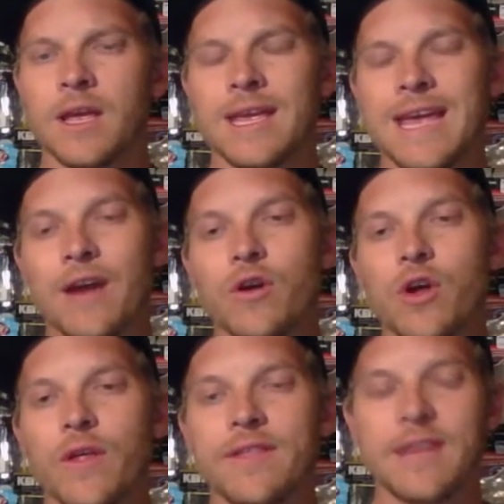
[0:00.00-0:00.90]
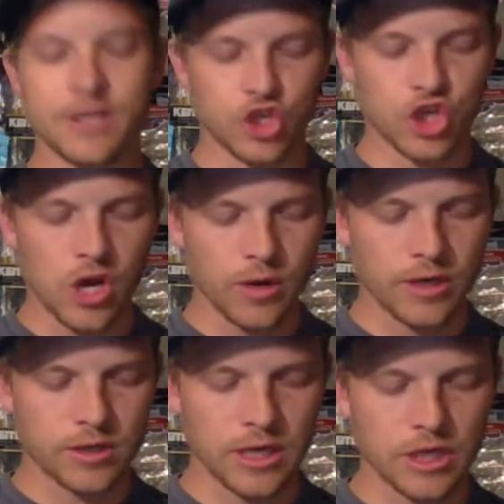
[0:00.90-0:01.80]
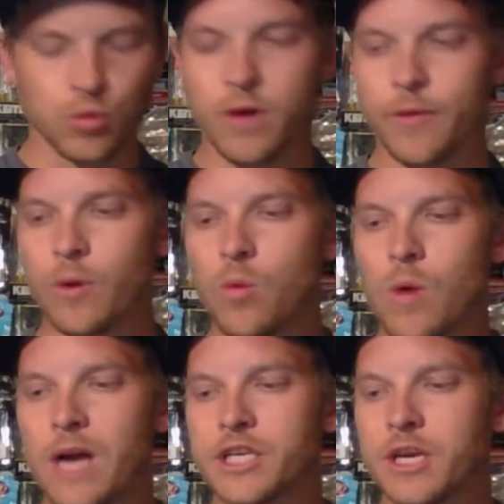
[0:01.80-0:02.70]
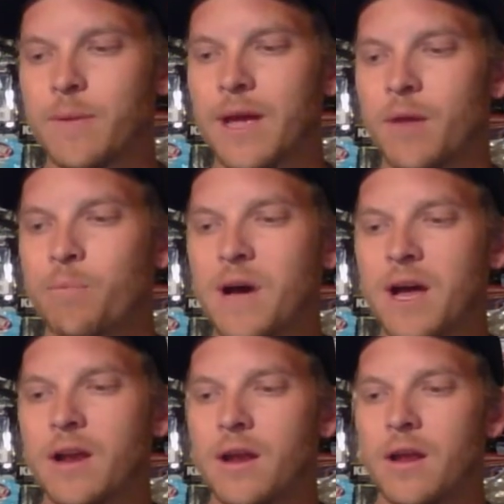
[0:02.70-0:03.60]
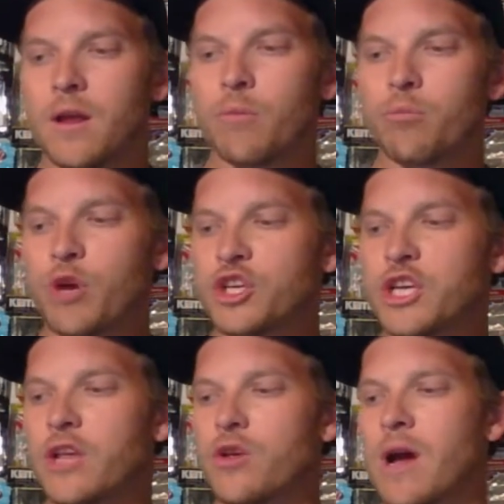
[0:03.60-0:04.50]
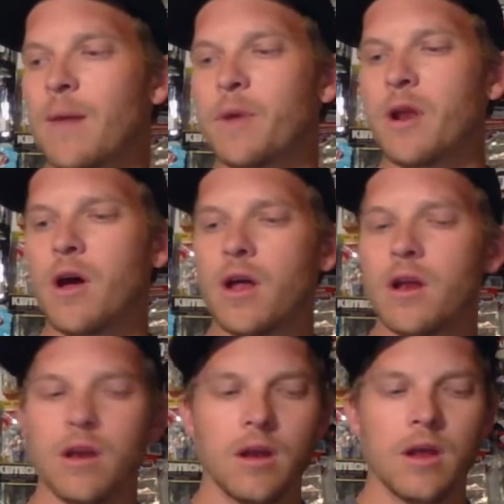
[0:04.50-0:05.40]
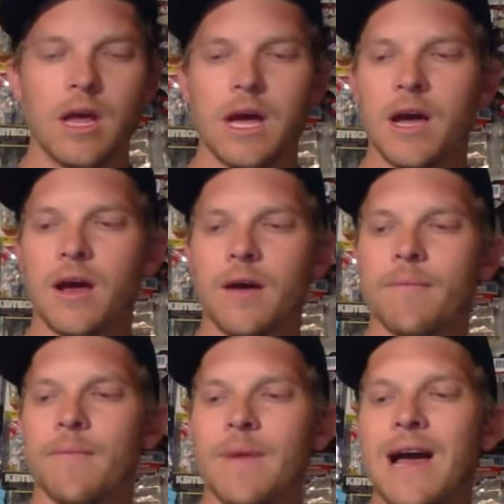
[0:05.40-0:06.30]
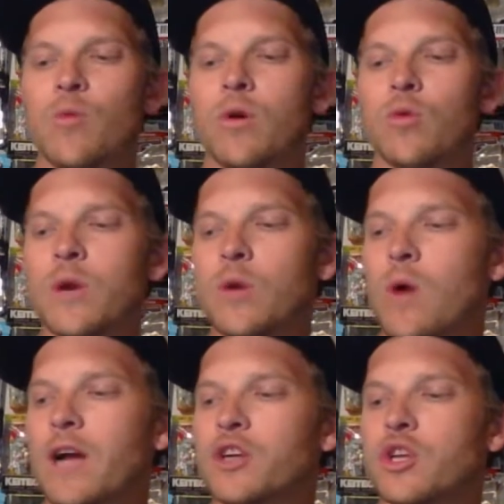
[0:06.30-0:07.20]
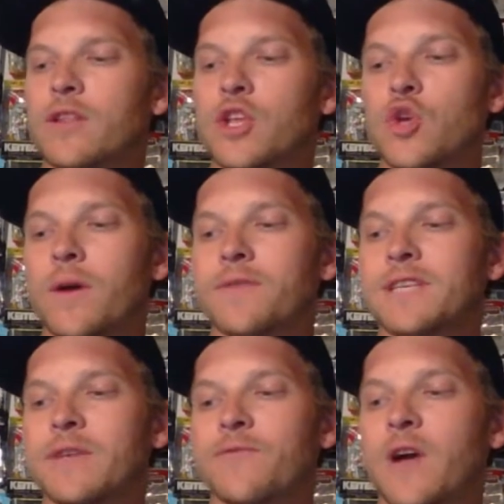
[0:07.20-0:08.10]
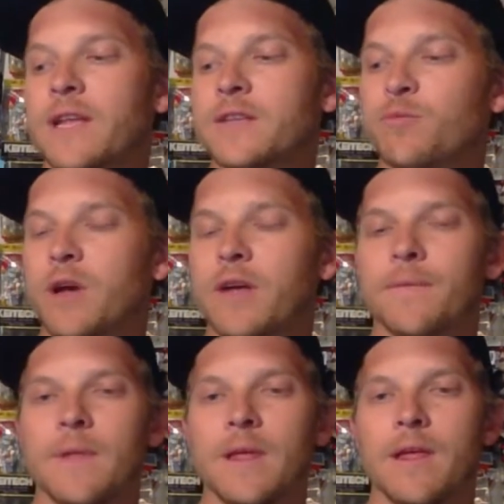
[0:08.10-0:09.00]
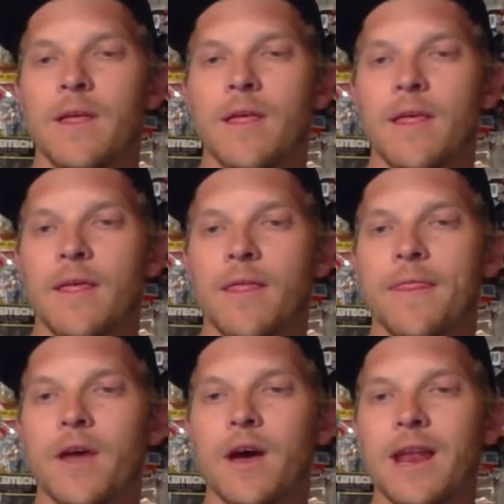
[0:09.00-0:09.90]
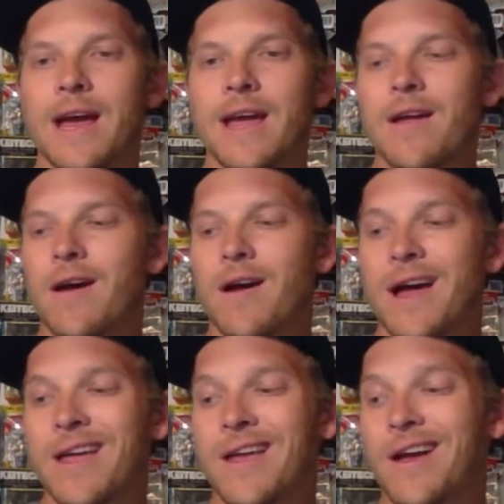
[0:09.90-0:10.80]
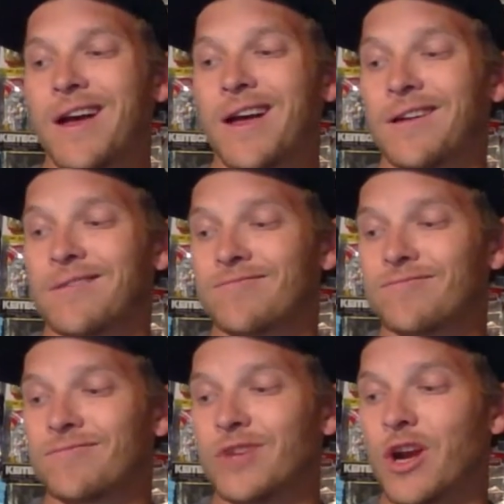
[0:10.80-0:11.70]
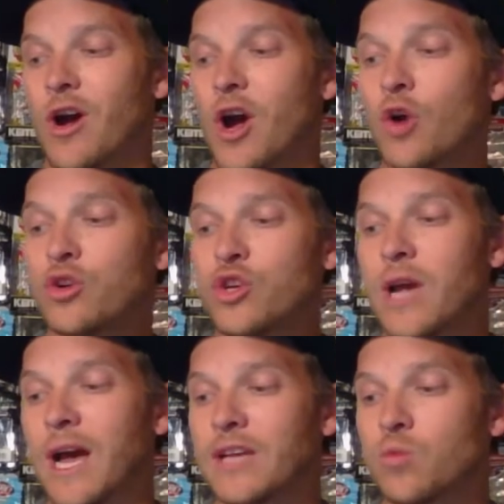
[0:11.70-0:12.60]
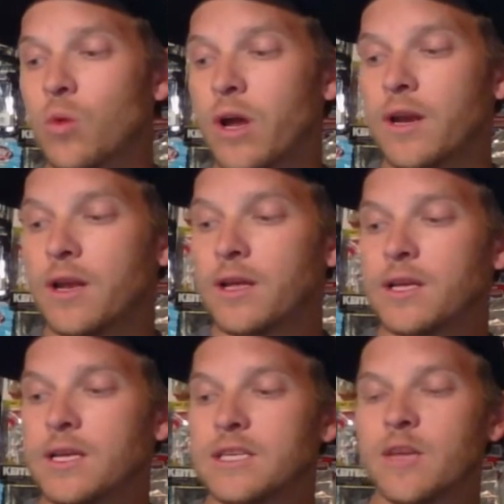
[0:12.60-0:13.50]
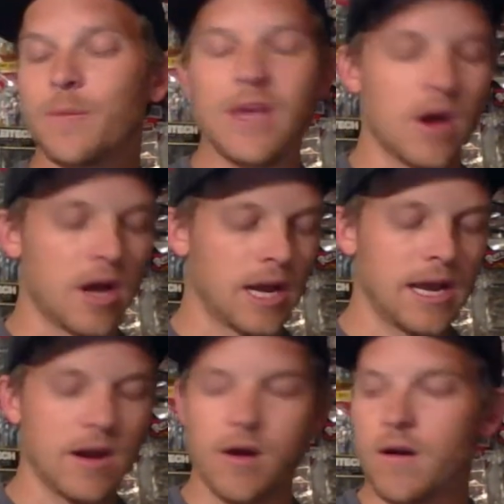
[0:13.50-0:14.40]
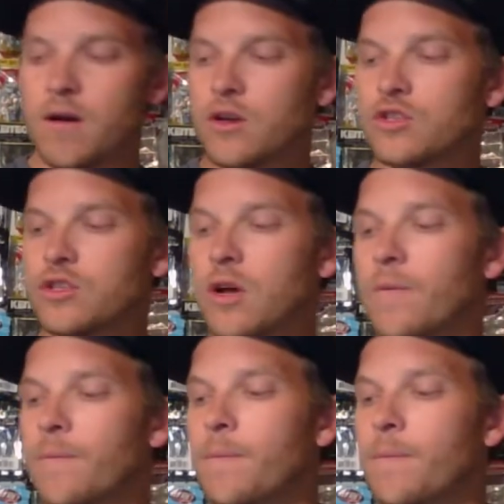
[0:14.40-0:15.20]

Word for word: Yeah, I don't know that this show is is worth rewatching, man, but appreciate you hopping on. Um, I will rewatch the UFC fights, but thought I I uh, you know owed you guys one to be on here. So